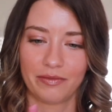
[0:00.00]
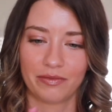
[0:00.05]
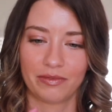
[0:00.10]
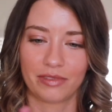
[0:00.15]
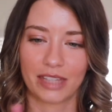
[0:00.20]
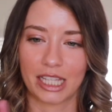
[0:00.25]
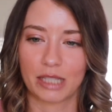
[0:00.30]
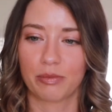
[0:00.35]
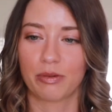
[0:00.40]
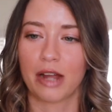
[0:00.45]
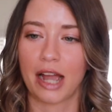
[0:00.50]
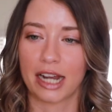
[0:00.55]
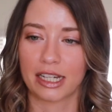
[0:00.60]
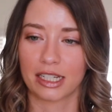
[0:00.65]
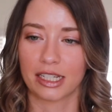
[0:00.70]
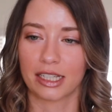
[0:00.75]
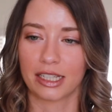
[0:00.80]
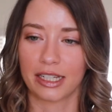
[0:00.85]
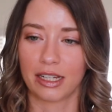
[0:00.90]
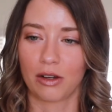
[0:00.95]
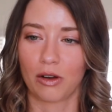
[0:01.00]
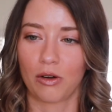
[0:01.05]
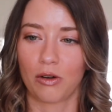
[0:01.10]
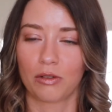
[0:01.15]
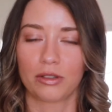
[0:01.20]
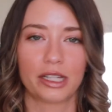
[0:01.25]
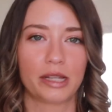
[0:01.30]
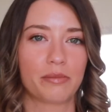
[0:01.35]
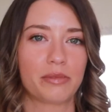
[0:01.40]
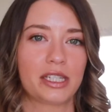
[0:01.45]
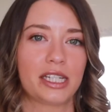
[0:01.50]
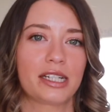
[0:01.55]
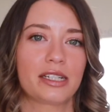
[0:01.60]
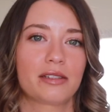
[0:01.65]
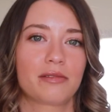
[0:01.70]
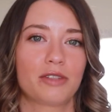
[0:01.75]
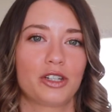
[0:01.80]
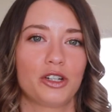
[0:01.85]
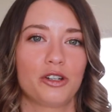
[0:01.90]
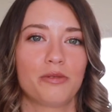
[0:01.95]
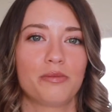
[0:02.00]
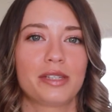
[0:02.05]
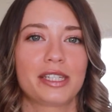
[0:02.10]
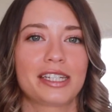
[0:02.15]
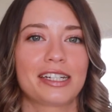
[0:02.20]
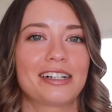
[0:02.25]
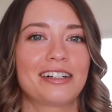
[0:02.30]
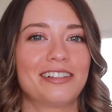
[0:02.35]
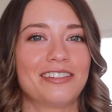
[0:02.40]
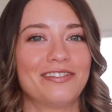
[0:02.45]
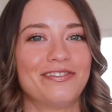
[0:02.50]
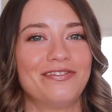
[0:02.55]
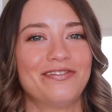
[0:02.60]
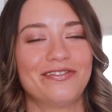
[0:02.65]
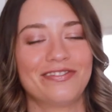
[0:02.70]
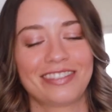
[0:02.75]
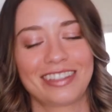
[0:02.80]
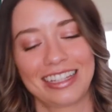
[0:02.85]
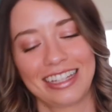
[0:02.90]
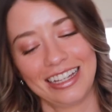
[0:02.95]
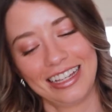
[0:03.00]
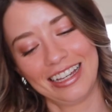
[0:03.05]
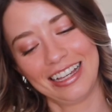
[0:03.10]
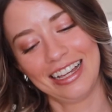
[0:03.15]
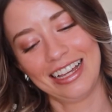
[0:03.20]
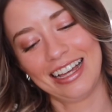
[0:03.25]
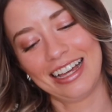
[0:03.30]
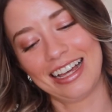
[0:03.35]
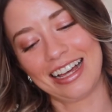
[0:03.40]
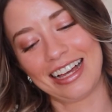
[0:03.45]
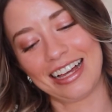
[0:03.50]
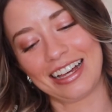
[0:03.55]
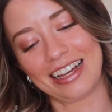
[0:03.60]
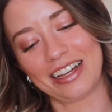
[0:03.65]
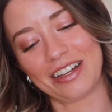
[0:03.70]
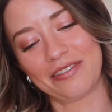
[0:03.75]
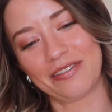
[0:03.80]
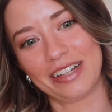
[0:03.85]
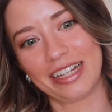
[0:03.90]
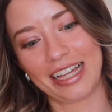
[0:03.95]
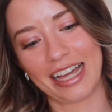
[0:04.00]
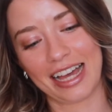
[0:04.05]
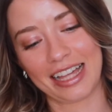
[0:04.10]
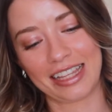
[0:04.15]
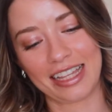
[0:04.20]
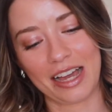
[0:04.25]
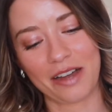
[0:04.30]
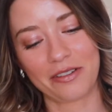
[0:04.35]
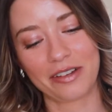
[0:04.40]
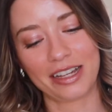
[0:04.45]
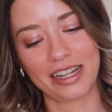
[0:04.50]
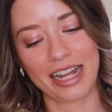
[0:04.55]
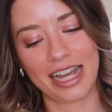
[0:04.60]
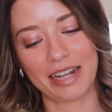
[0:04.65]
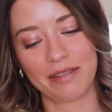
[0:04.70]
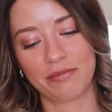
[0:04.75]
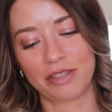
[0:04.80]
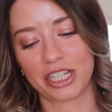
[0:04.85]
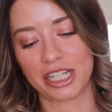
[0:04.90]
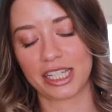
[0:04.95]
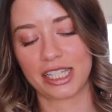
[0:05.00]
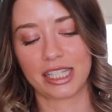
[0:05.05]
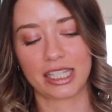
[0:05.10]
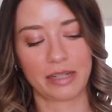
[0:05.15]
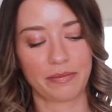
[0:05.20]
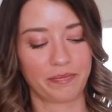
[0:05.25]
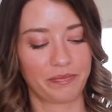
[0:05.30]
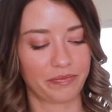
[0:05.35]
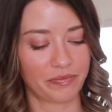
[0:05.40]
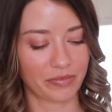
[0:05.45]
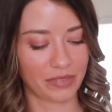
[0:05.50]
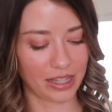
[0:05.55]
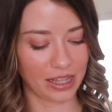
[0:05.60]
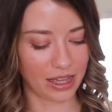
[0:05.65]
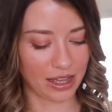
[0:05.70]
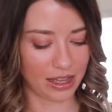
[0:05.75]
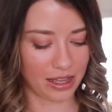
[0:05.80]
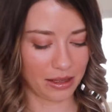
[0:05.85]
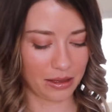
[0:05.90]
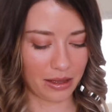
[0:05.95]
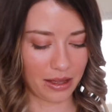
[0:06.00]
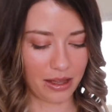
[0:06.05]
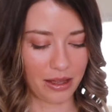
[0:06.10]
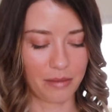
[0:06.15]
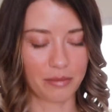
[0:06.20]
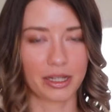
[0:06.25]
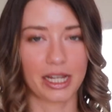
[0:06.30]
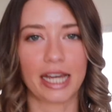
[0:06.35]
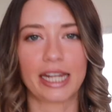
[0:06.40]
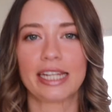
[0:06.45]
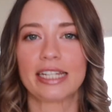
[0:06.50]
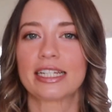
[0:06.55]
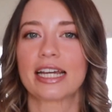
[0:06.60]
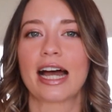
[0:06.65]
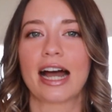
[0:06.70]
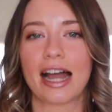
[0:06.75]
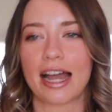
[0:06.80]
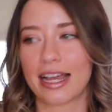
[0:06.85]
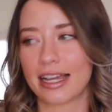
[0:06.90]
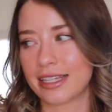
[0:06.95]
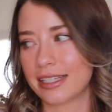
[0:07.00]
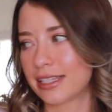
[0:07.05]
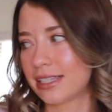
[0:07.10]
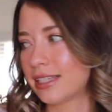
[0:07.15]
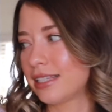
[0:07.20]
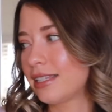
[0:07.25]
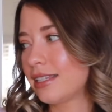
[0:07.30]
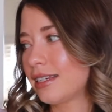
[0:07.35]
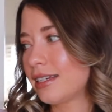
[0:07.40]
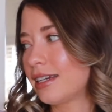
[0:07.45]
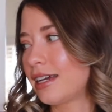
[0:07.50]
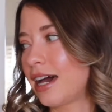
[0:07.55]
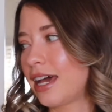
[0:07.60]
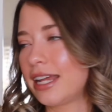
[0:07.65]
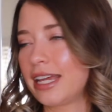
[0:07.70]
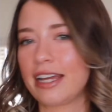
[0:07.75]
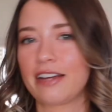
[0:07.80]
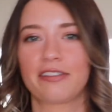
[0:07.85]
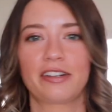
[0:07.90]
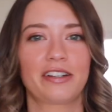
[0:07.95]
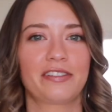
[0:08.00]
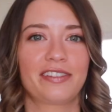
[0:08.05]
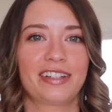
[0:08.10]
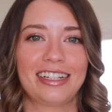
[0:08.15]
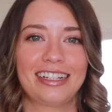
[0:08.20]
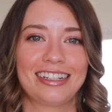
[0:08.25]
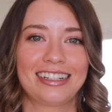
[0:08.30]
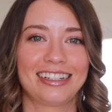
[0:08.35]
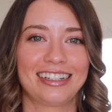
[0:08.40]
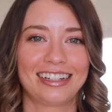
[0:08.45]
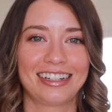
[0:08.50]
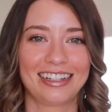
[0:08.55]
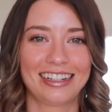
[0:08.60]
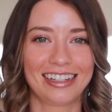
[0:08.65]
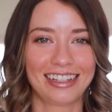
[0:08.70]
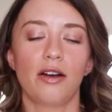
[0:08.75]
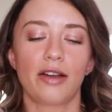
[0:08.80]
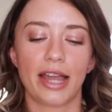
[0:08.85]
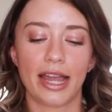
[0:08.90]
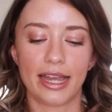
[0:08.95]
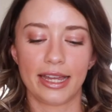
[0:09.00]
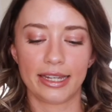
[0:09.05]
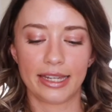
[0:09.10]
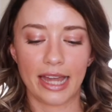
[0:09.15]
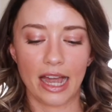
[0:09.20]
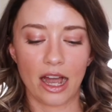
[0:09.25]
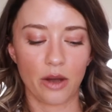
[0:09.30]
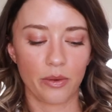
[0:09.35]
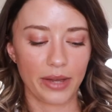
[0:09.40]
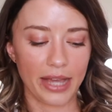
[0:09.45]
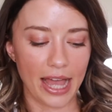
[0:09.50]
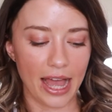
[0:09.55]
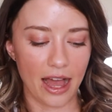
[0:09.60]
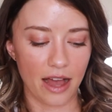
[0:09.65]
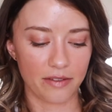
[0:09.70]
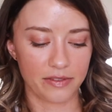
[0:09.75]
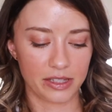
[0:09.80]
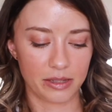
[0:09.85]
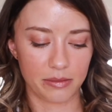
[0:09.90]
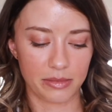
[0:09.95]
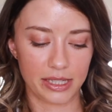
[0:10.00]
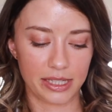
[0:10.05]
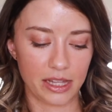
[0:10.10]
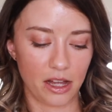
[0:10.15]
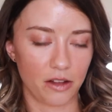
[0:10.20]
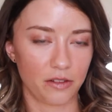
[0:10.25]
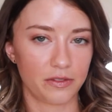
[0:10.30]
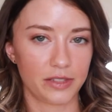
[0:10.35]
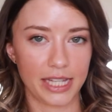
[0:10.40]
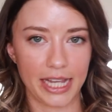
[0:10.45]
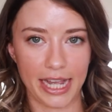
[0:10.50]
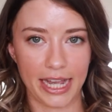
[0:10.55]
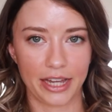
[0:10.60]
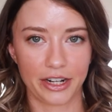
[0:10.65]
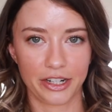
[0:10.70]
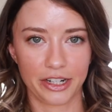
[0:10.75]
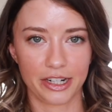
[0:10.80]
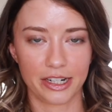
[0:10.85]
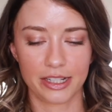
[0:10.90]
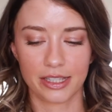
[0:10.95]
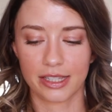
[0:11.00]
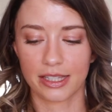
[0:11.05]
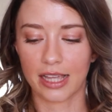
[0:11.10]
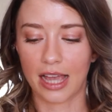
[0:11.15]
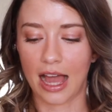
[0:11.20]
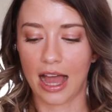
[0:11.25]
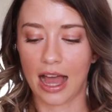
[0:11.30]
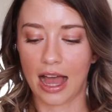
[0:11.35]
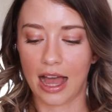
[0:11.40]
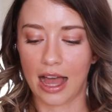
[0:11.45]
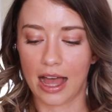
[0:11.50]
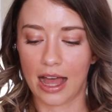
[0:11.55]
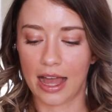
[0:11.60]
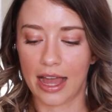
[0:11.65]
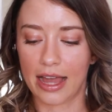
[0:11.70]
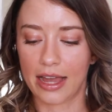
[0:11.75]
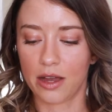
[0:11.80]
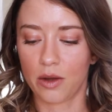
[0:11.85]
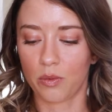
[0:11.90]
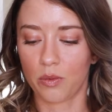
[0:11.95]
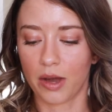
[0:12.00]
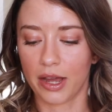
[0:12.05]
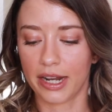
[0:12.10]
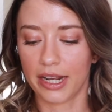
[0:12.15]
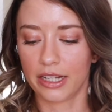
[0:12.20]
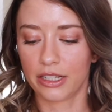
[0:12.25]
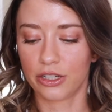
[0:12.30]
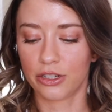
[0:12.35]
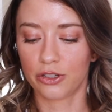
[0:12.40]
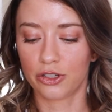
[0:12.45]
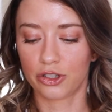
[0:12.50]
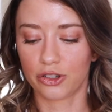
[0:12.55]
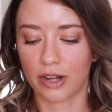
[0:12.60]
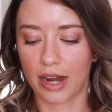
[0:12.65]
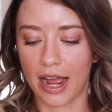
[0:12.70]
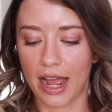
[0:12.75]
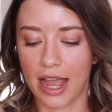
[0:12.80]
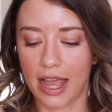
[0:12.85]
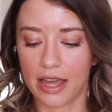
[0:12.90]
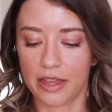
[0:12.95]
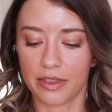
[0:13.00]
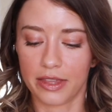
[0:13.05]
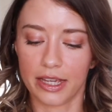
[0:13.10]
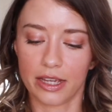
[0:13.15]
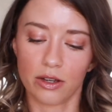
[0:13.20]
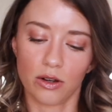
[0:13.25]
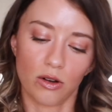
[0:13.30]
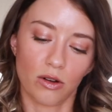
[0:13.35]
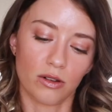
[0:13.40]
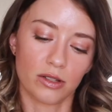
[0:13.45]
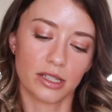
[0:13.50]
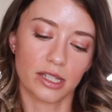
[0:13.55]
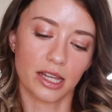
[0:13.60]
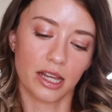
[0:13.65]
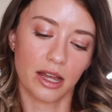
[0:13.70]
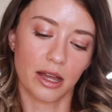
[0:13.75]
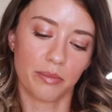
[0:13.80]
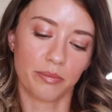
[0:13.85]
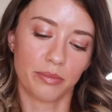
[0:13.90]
that's practically a whole lipstick tube still. But yeah, that one I'm just cutting ties. Gotta get rid of it. Okay, now we have some self-tanners. I wanted to try the Ulta